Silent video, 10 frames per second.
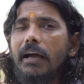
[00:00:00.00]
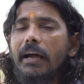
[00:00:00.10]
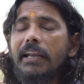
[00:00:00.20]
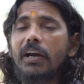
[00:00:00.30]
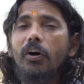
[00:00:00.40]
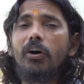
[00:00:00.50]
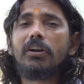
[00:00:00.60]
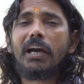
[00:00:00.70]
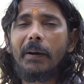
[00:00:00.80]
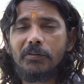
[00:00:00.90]
and a call
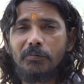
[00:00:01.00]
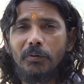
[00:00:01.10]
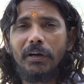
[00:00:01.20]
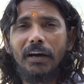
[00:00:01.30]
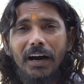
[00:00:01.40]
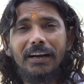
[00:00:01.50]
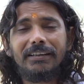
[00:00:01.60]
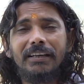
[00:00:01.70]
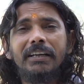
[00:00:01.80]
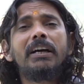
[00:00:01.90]
came from my
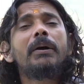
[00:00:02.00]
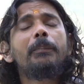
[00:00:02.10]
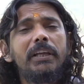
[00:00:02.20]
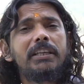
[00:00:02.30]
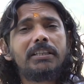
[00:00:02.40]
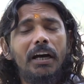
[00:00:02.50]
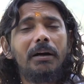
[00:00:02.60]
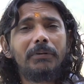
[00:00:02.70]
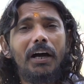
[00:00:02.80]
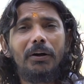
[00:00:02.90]
heart, please
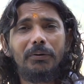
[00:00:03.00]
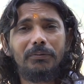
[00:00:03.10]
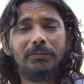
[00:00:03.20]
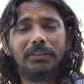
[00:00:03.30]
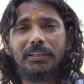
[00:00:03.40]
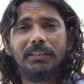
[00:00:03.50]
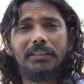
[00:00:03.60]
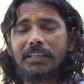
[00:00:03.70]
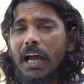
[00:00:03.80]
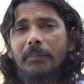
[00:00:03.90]
come now,
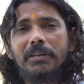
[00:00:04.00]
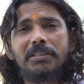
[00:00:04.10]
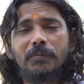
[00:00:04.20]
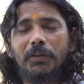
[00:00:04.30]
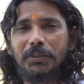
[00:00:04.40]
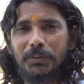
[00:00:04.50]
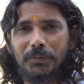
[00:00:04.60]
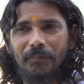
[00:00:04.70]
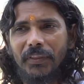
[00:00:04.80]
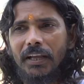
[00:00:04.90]
time is for
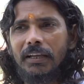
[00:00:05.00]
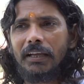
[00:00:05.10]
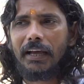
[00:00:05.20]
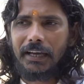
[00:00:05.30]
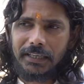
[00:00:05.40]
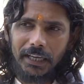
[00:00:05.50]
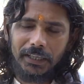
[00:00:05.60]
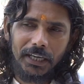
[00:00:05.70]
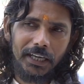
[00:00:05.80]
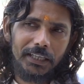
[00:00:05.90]
you. And I
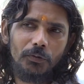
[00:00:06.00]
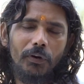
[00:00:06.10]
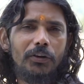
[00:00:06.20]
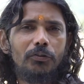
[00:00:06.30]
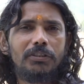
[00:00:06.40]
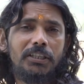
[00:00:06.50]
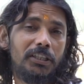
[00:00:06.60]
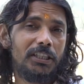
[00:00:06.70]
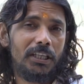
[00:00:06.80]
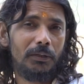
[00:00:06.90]
again went to
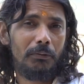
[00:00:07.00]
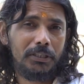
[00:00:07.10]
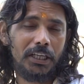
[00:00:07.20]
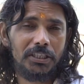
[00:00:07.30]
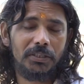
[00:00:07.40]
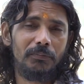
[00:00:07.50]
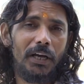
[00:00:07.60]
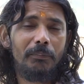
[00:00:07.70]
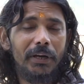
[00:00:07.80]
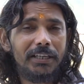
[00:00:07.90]
Shishtata Sai Baba's ashram.
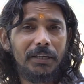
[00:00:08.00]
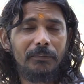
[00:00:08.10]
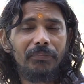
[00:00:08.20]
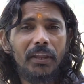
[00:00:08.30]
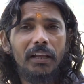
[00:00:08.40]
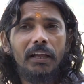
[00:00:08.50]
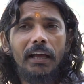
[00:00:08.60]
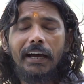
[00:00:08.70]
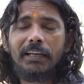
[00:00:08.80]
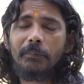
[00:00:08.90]
I met him
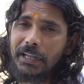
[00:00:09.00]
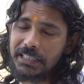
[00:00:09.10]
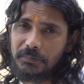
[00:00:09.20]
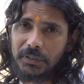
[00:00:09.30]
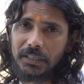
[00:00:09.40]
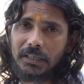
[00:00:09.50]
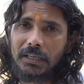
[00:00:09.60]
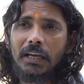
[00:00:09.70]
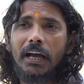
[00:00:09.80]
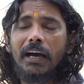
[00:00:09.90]
and he blessed me,
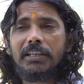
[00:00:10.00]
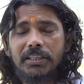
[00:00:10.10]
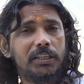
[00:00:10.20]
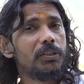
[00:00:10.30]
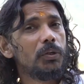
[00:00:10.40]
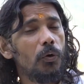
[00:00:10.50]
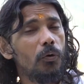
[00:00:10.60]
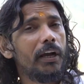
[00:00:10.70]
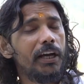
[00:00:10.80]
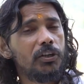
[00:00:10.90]
and he said,
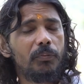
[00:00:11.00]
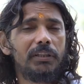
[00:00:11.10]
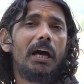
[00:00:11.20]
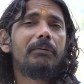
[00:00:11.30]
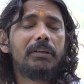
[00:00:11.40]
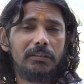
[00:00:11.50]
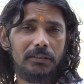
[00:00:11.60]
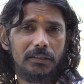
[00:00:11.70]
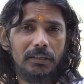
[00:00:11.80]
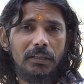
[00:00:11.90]
go again to Vrindavan.
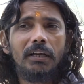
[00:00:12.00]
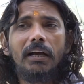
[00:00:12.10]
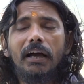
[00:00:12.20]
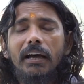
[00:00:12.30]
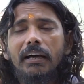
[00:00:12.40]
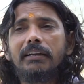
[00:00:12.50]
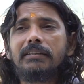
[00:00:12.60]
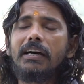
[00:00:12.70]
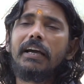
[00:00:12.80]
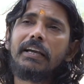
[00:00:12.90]

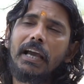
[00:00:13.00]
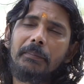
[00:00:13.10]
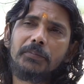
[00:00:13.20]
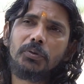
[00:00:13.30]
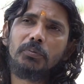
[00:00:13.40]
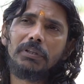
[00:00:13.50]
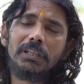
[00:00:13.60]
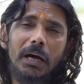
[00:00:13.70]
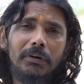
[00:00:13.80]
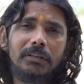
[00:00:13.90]
And I came to
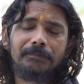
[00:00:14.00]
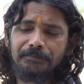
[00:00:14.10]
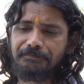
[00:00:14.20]
Vrindavan.